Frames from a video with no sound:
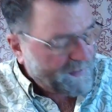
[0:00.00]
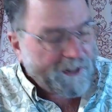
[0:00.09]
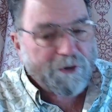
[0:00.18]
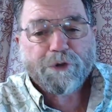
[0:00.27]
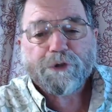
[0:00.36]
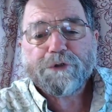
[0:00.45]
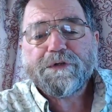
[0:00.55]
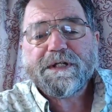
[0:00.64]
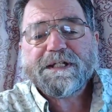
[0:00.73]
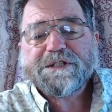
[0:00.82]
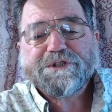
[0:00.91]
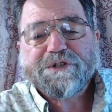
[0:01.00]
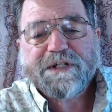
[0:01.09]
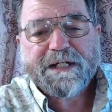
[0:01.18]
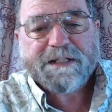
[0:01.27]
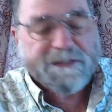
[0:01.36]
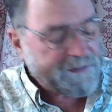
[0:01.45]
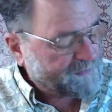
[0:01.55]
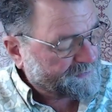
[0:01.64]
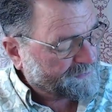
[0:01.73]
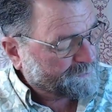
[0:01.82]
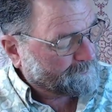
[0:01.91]
they heard these
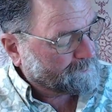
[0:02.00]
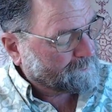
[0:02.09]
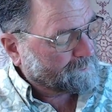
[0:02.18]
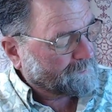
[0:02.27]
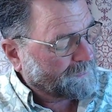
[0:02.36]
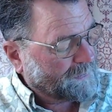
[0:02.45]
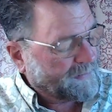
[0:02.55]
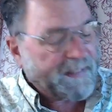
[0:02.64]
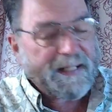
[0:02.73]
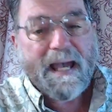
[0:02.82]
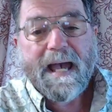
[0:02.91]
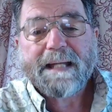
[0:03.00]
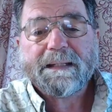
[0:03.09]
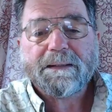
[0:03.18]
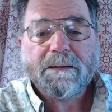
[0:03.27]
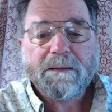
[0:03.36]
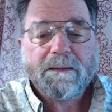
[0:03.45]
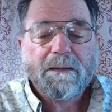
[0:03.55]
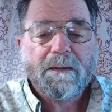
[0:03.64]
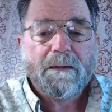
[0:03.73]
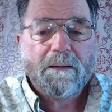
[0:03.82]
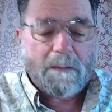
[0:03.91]
things, he added.
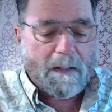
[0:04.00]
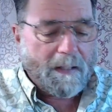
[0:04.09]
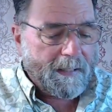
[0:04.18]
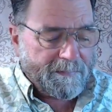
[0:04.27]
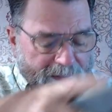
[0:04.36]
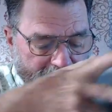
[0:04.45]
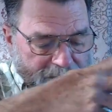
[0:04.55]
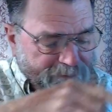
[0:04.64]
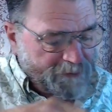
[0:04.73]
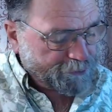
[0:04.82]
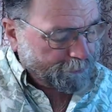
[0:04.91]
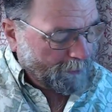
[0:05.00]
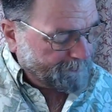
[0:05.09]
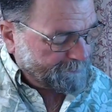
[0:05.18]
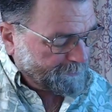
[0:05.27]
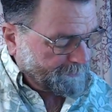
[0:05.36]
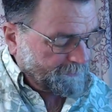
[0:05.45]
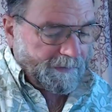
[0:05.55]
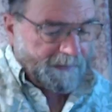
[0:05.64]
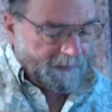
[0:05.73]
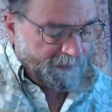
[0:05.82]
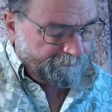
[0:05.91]
And then in the scripture
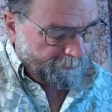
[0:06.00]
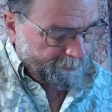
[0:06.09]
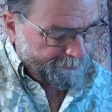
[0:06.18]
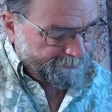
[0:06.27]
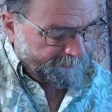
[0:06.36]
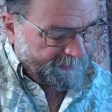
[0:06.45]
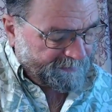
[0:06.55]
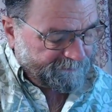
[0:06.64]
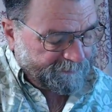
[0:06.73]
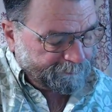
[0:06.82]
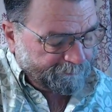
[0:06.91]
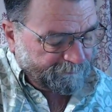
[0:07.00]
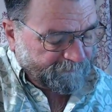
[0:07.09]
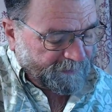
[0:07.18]
in verse eleven,